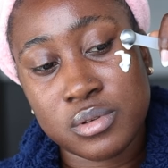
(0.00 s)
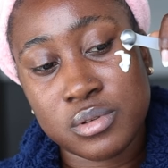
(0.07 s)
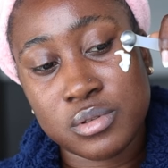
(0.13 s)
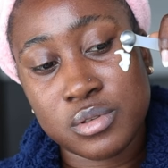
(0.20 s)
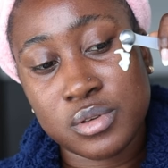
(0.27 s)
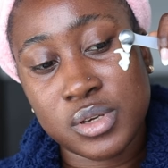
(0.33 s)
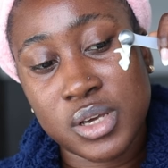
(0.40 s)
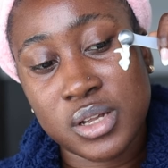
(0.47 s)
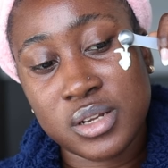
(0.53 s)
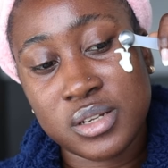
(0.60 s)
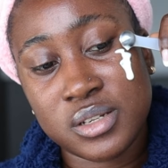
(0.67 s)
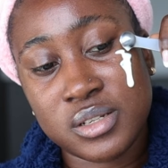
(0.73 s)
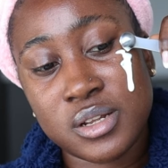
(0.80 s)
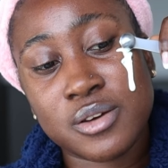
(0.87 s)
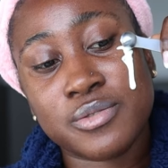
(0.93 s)
So you
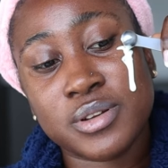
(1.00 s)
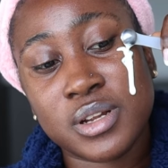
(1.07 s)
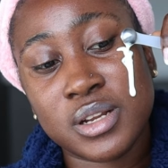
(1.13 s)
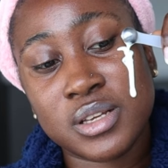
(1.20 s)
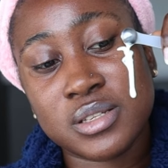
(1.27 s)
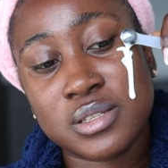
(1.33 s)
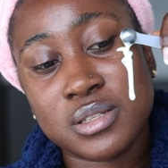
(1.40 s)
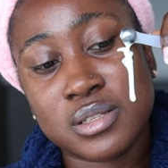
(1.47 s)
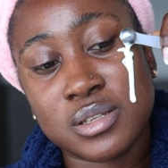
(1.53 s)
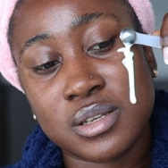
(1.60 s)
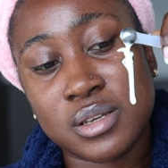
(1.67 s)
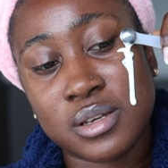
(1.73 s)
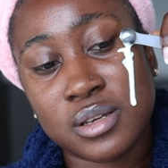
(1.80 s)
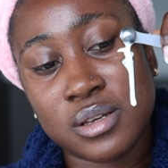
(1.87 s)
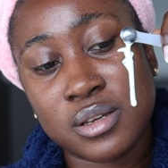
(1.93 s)
can definitely
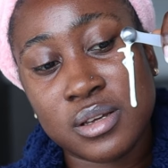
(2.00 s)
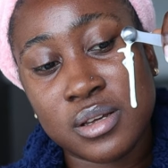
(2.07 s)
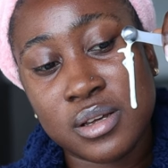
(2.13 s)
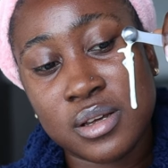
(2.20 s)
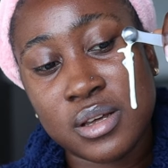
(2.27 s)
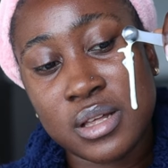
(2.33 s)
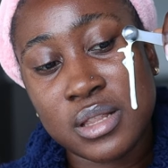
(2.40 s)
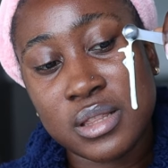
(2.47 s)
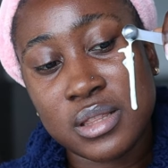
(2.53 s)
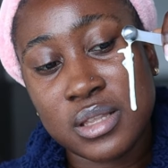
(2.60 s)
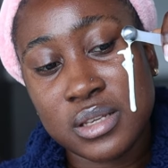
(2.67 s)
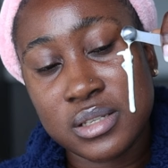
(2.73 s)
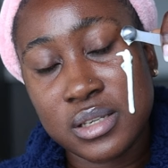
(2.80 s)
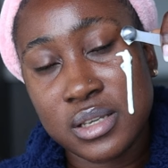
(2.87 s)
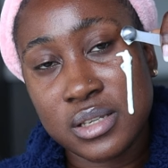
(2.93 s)
see
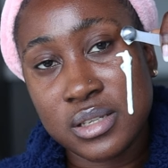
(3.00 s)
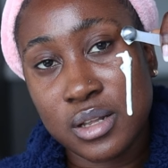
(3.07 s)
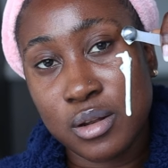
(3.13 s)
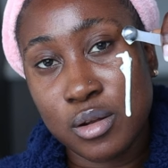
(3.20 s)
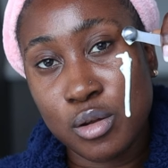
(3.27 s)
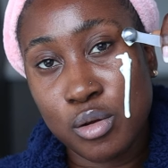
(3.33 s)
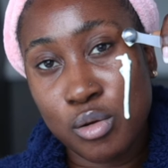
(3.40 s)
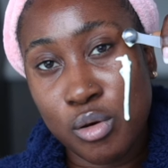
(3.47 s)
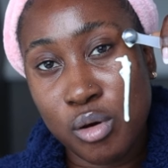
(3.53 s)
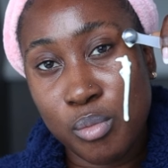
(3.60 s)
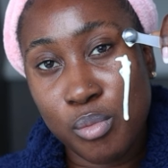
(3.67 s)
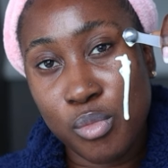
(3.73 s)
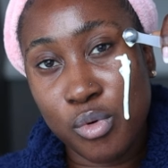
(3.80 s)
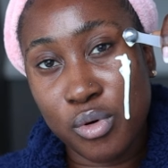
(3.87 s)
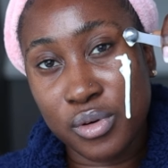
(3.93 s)
this is a lot
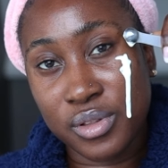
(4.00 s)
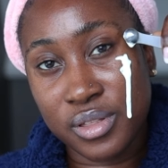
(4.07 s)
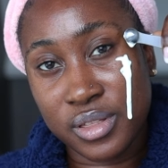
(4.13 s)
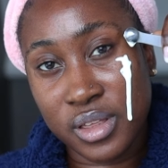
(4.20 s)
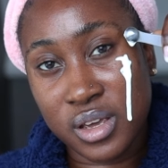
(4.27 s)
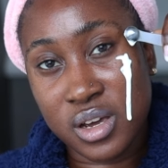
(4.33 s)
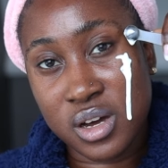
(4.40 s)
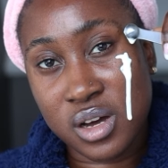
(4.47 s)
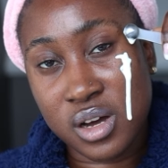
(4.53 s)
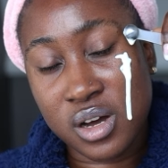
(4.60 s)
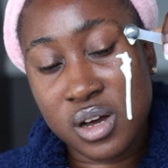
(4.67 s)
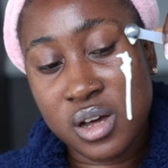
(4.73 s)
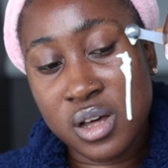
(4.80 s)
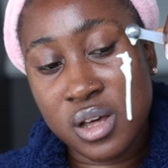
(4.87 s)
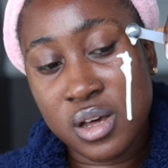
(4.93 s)
more
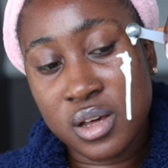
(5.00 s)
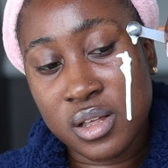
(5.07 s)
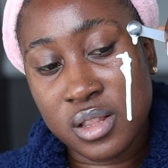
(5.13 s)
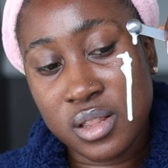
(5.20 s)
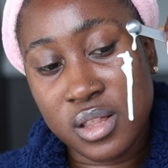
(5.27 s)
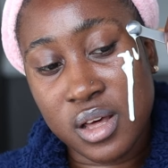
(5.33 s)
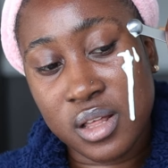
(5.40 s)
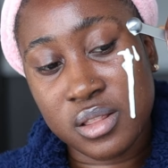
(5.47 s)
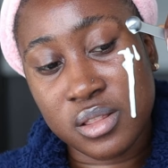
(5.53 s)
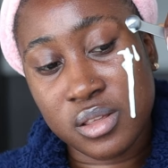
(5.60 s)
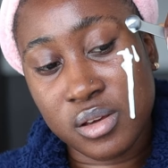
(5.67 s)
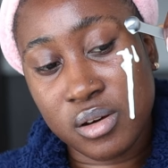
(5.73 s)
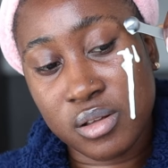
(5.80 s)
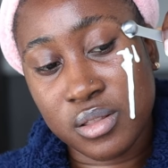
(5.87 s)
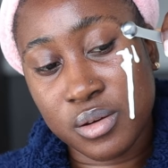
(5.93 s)
thicker than
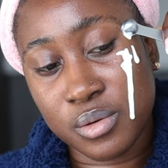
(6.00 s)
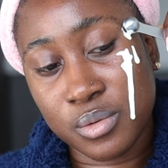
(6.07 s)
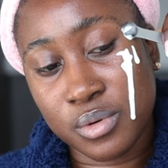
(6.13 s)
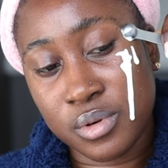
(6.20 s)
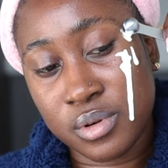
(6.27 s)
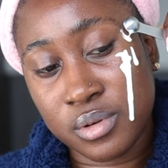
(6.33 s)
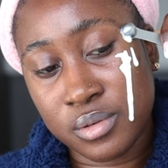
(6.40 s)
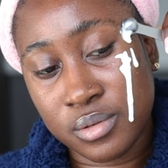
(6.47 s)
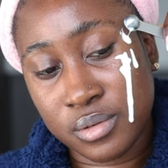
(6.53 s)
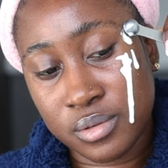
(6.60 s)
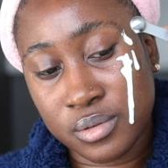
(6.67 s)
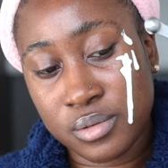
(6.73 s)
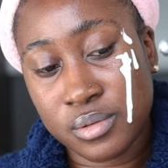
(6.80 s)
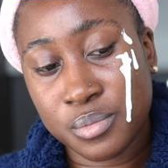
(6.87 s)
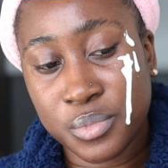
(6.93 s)
the other one,
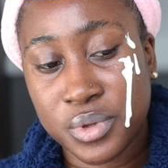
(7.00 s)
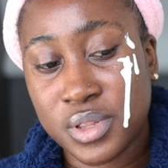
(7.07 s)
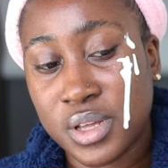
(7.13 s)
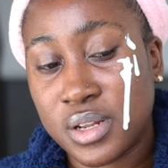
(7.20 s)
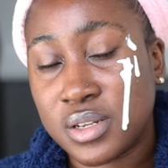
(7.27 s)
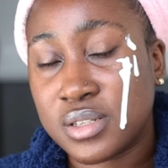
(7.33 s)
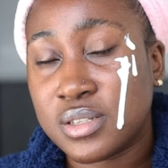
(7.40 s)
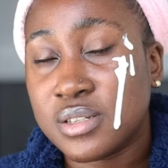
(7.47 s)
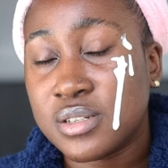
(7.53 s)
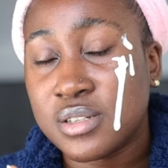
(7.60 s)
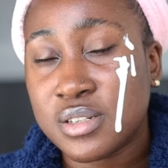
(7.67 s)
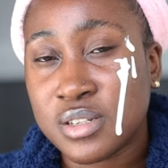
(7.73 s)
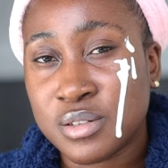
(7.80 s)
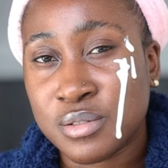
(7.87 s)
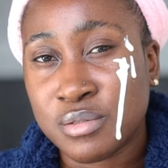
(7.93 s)
but then it's
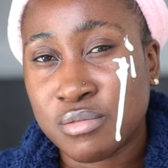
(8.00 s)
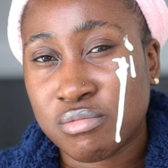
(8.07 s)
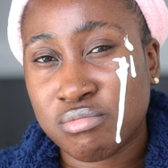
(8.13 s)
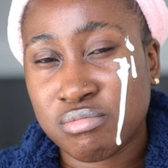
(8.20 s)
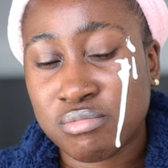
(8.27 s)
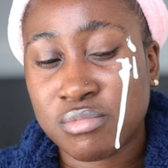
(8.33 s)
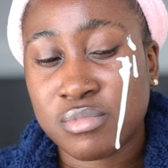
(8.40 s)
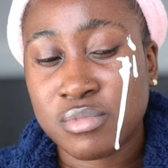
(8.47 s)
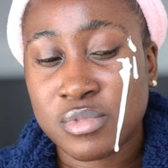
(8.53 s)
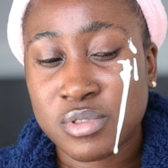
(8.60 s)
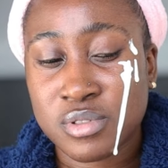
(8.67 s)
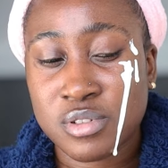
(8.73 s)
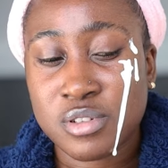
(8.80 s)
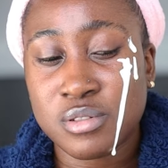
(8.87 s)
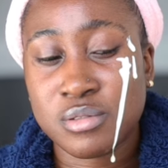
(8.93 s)
still,
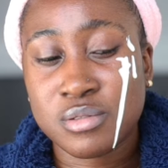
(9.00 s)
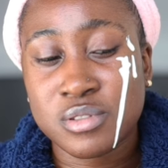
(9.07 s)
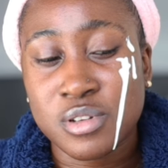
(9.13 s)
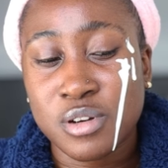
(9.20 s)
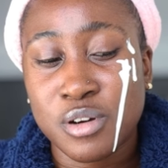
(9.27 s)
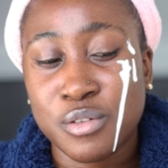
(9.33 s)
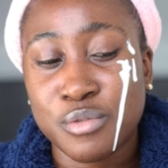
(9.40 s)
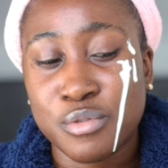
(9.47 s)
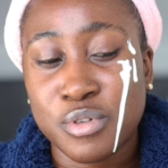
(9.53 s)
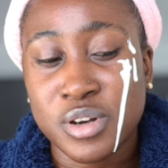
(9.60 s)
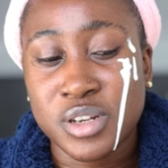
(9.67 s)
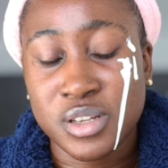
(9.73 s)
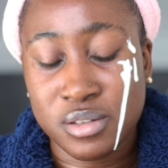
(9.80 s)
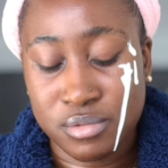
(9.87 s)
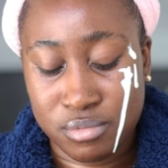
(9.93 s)
you know, sort of
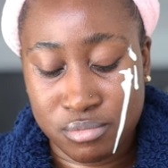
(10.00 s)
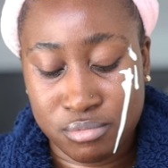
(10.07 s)
runny.